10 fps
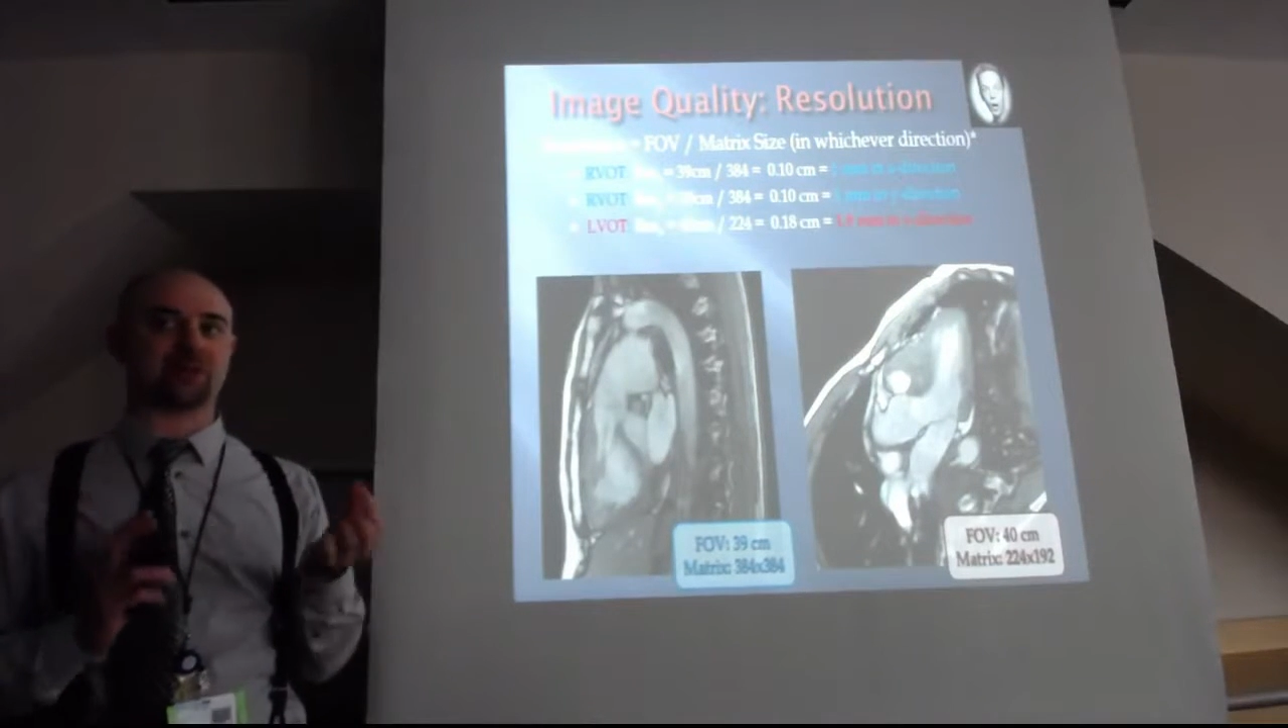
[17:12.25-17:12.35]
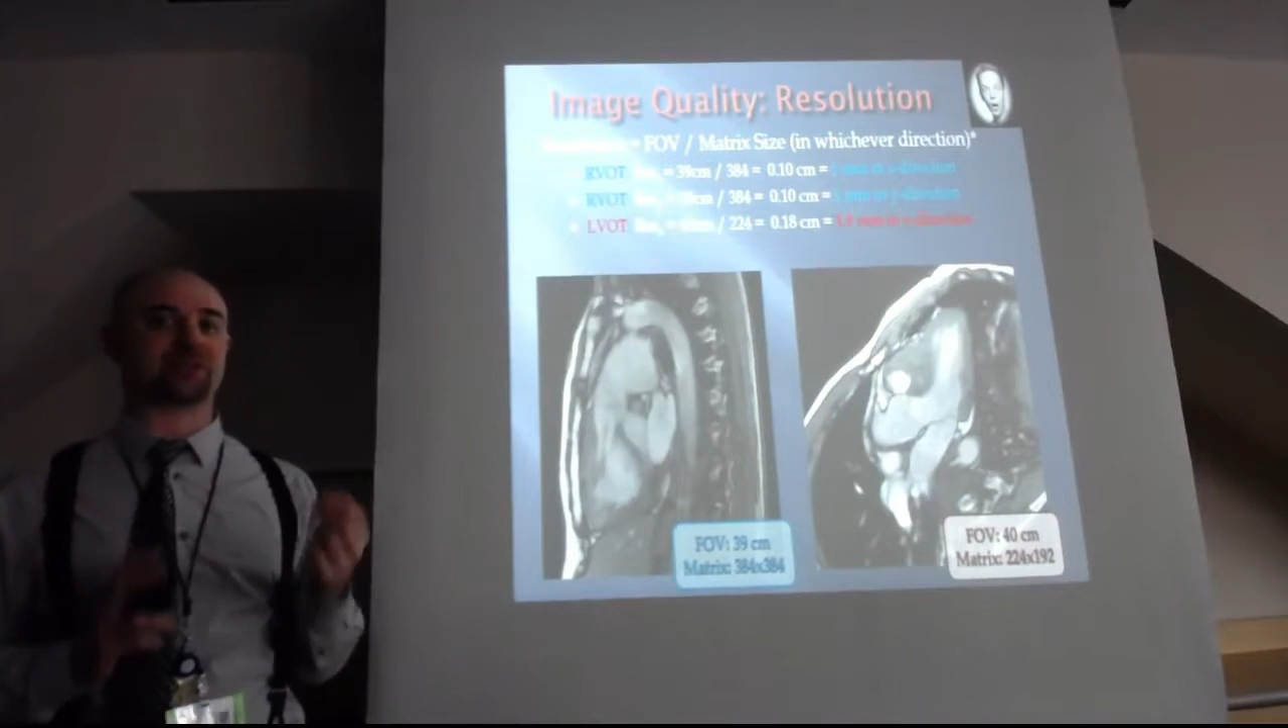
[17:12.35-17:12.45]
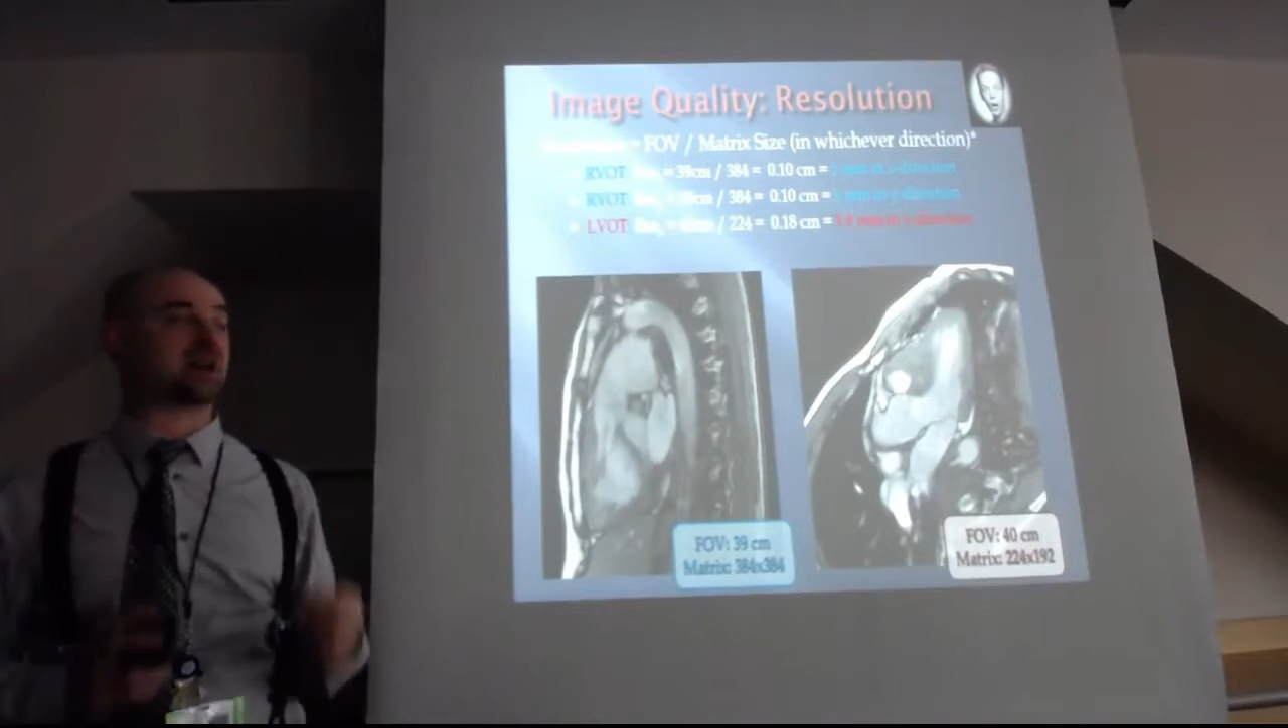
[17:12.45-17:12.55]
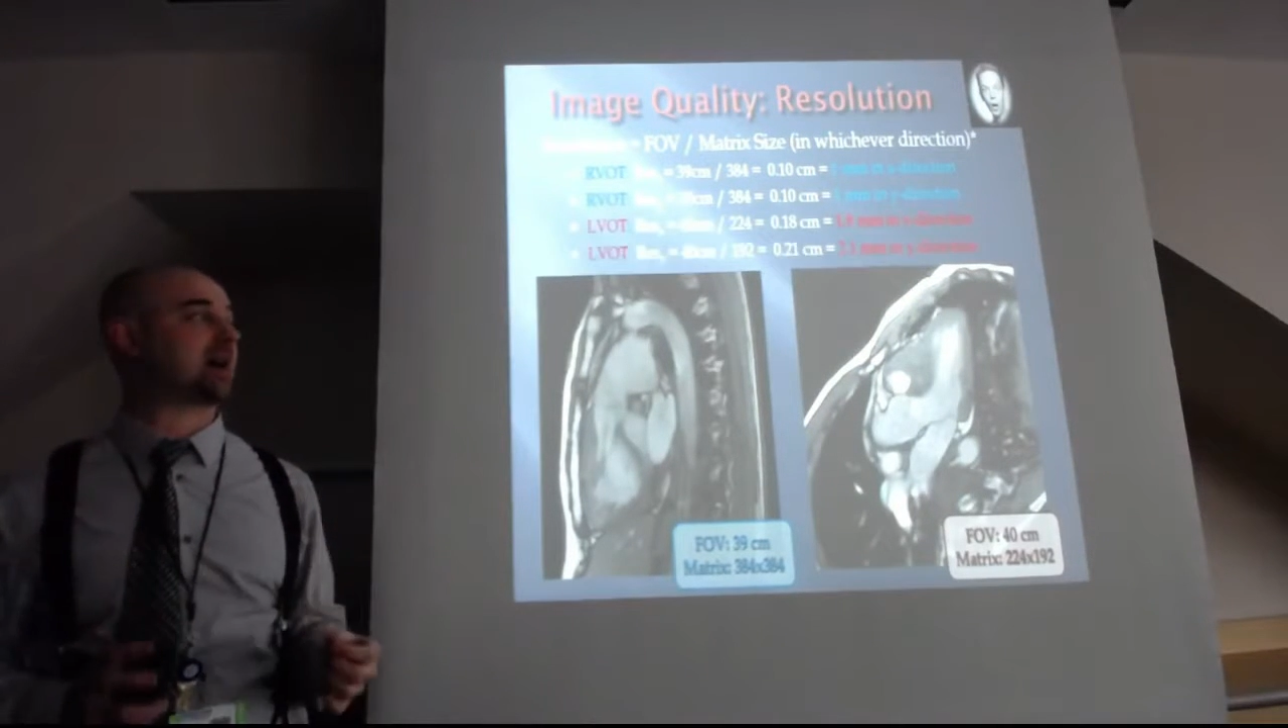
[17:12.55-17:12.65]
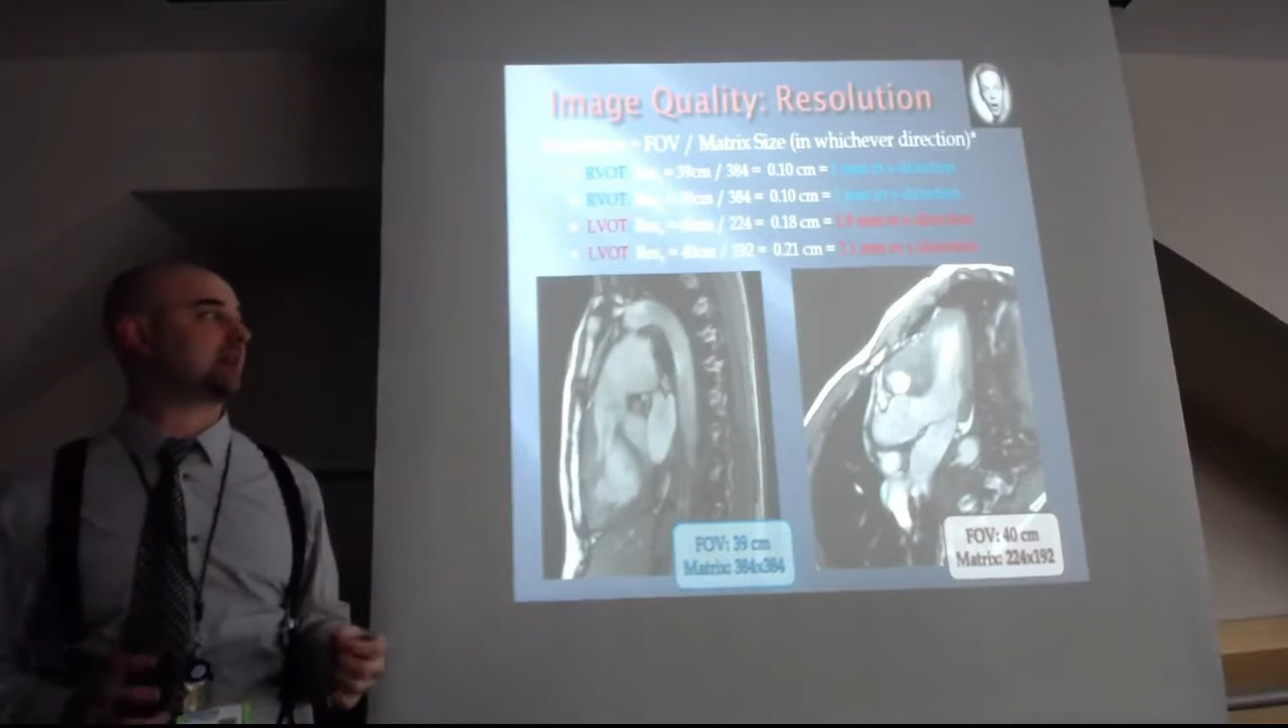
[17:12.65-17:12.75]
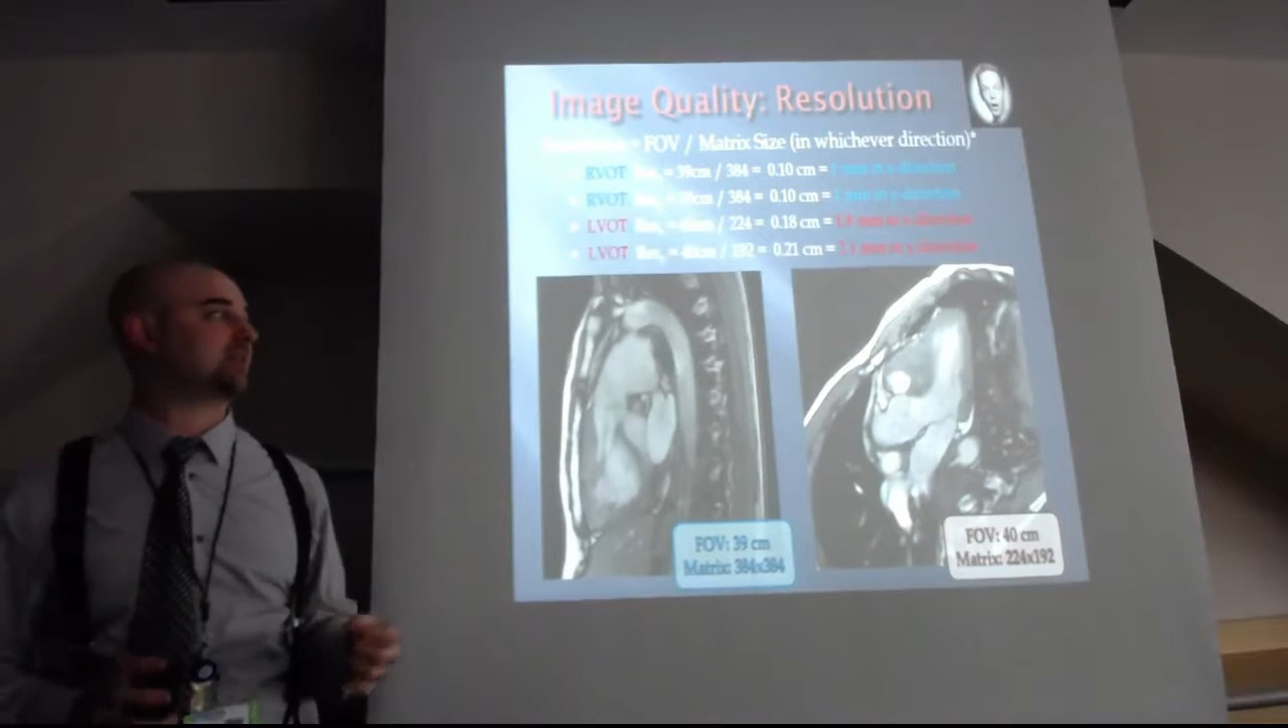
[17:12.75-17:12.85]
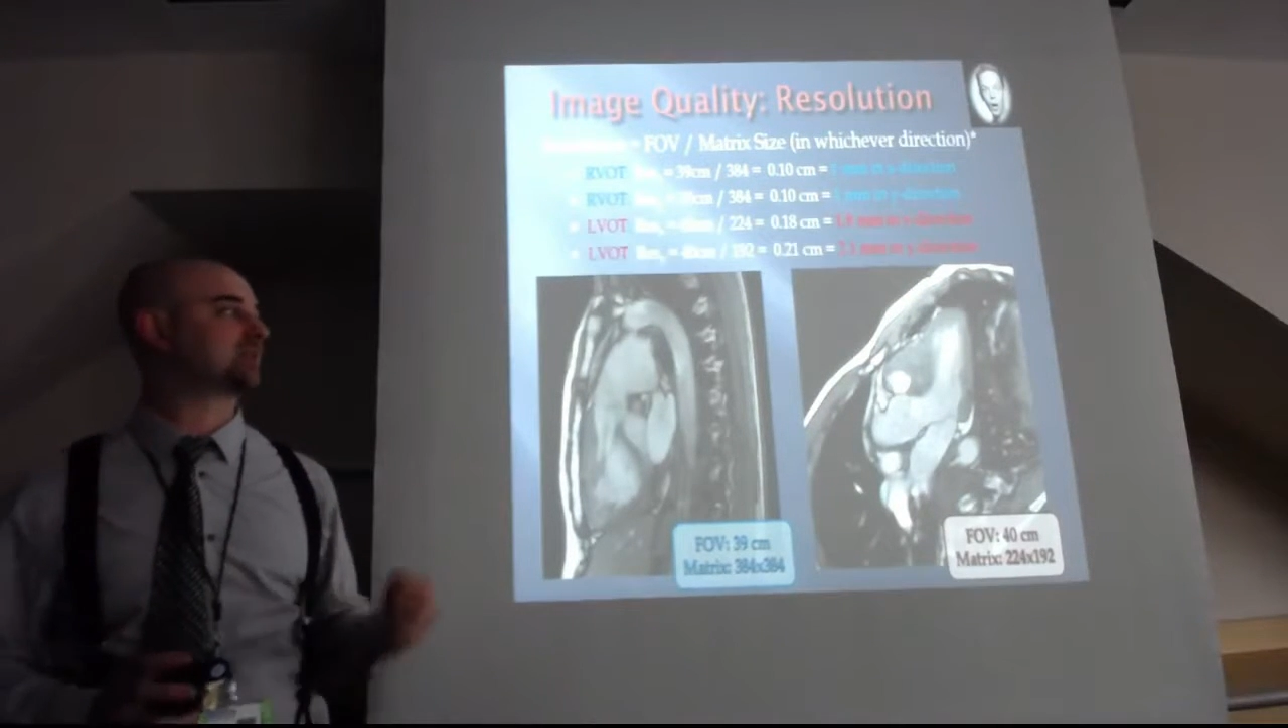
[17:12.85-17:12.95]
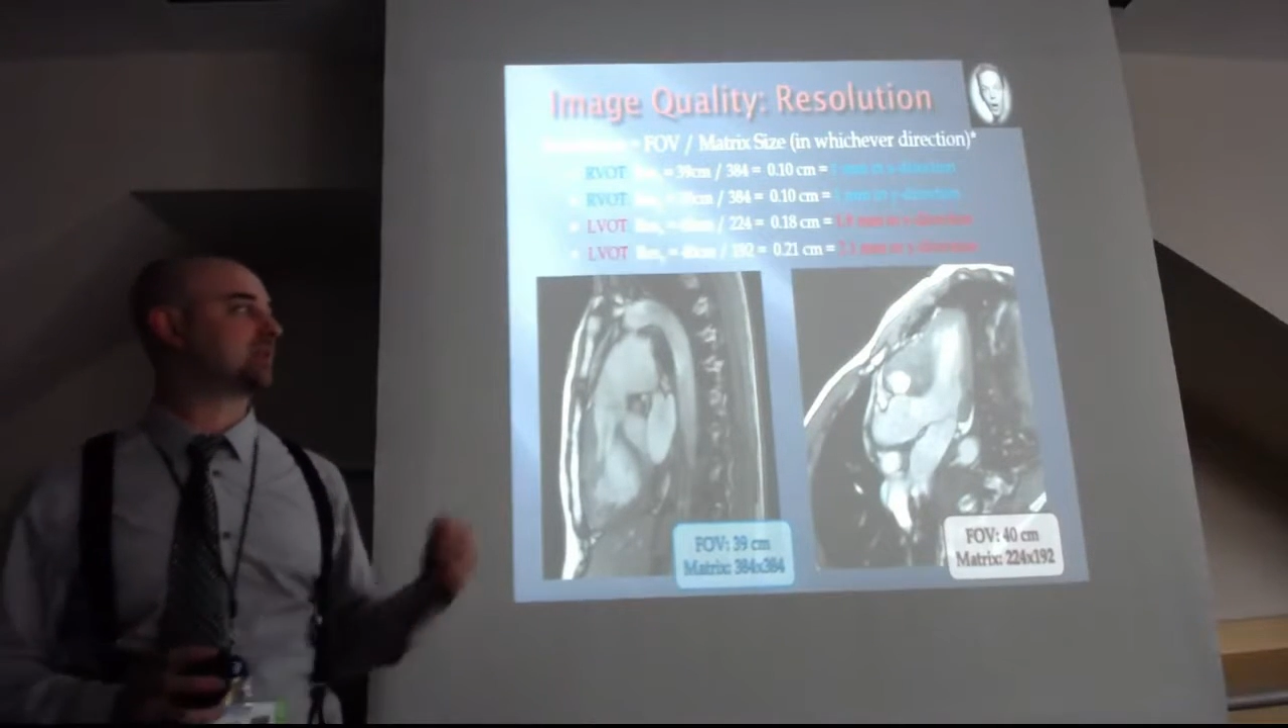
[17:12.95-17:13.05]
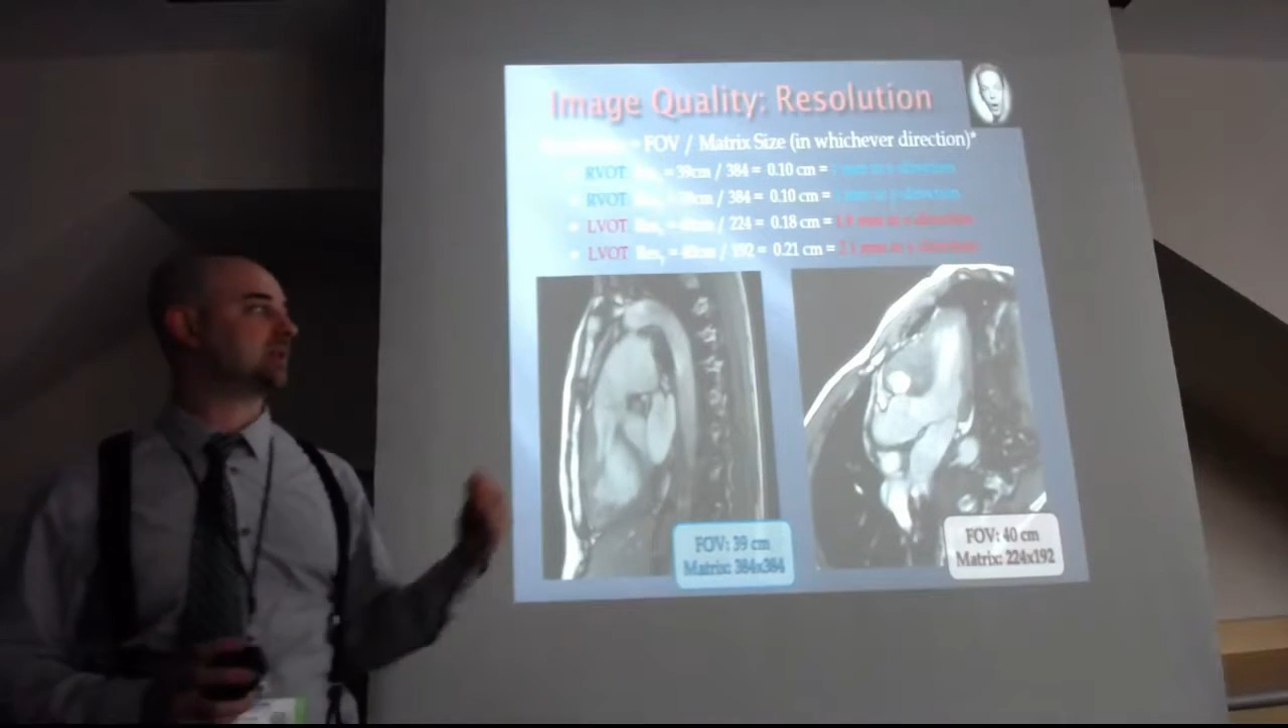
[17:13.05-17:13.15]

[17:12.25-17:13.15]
size